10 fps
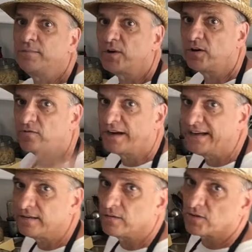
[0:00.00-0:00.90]
burn
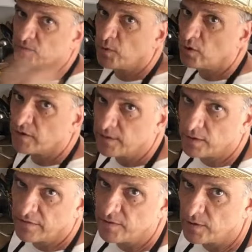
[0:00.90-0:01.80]
rate or smoke rate,
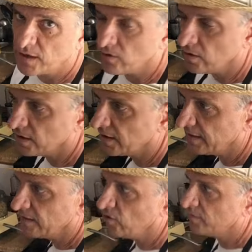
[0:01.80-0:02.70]
whatever you want to call it. It
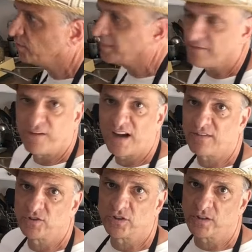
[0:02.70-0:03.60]
can go up to about
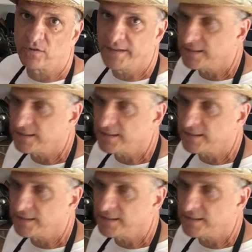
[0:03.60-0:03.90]
500 degrees.